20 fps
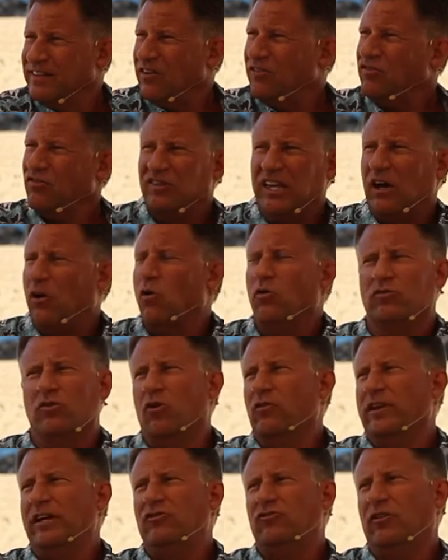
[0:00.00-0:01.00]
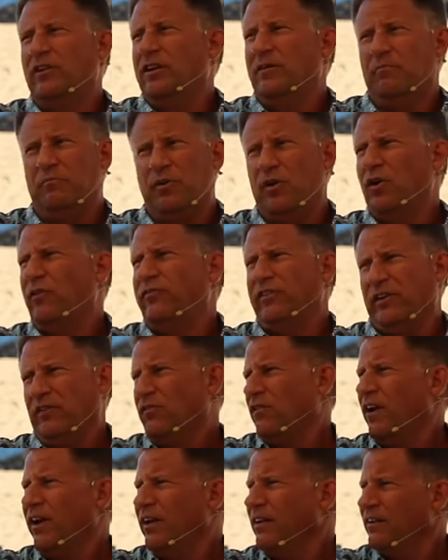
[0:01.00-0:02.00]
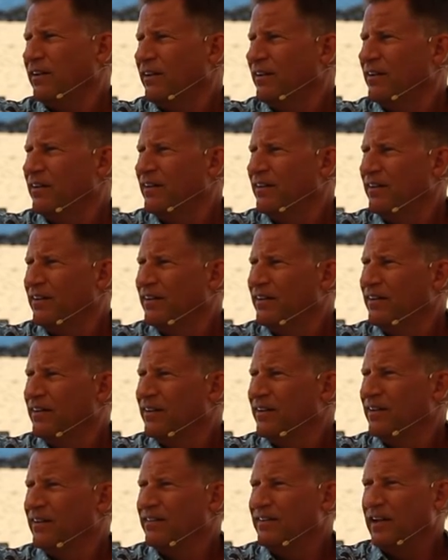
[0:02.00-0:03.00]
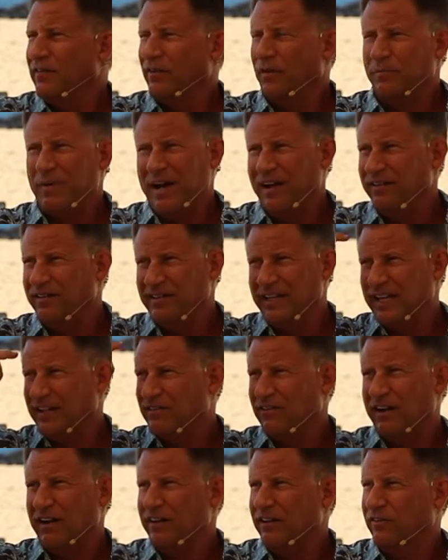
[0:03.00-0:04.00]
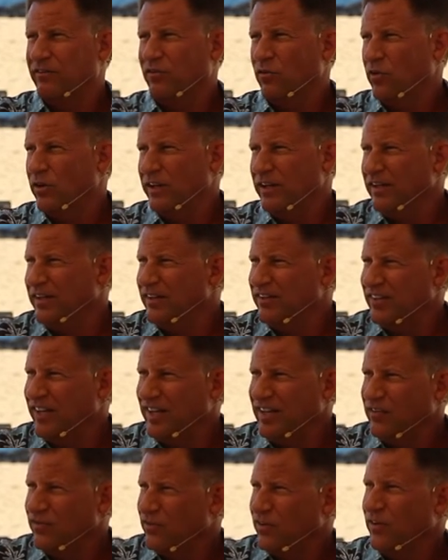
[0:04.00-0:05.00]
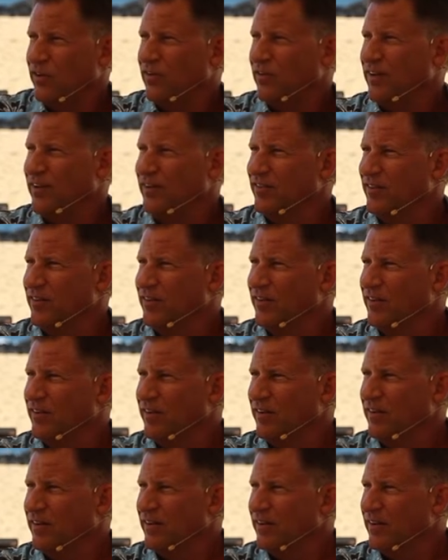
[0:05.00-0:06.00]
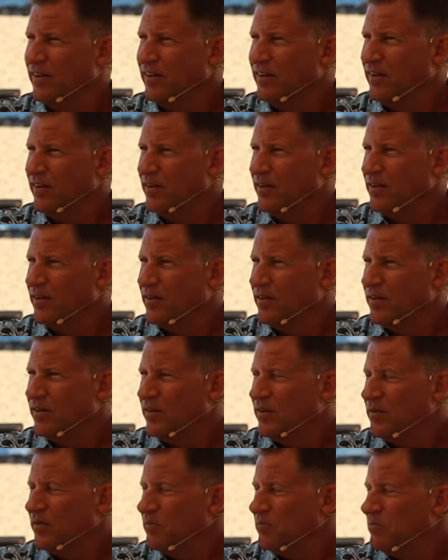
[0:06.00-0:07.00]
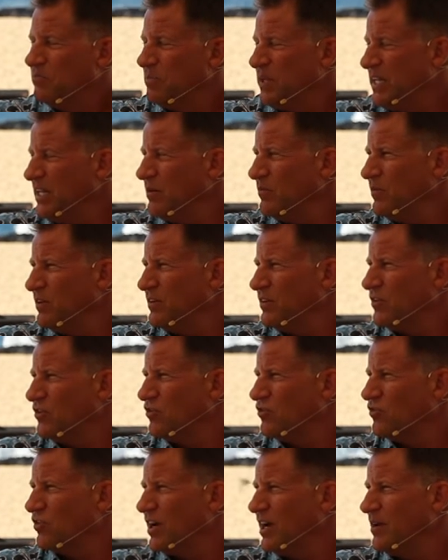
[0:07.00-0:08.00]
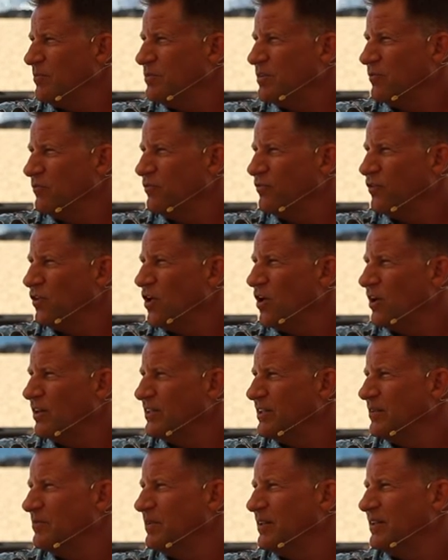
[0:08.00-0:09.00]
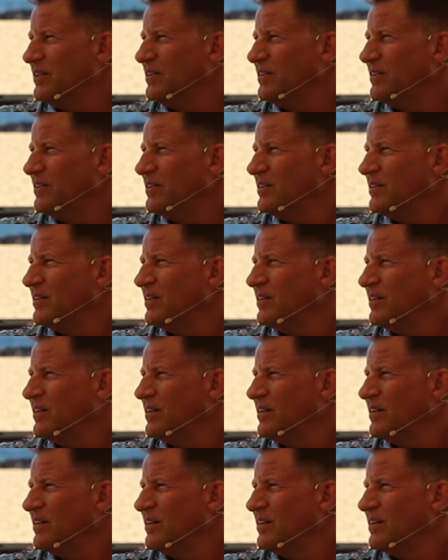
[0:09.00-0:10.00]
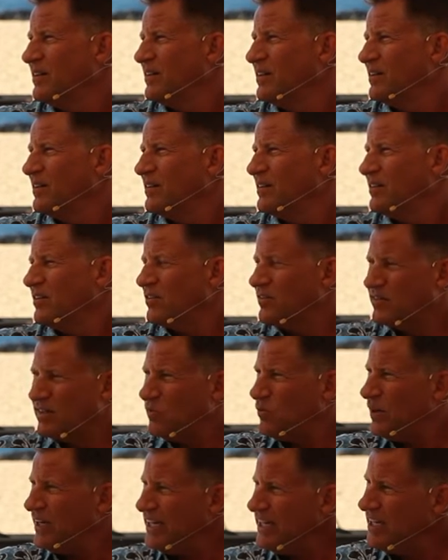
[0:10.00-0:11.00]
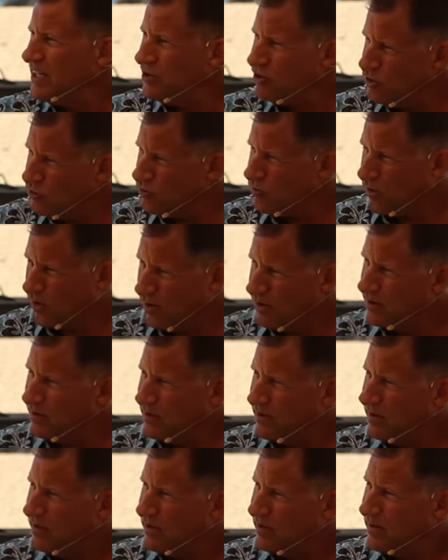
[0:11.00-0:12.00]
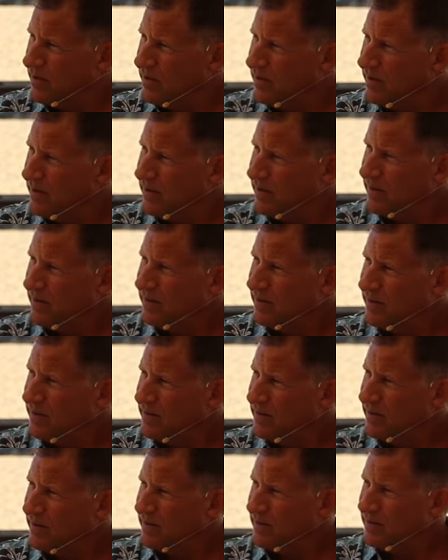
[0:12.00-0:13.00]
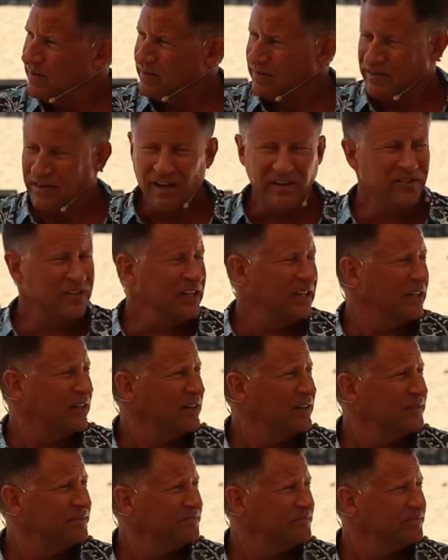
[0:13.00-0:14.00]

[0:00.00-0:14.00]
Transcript: They, they, oh no, they treat him perfect, right? Never pounded that crown of thorn in his head for no reason or beat him with the stripes and flogged him. And you, what did he do wrong? Nothing.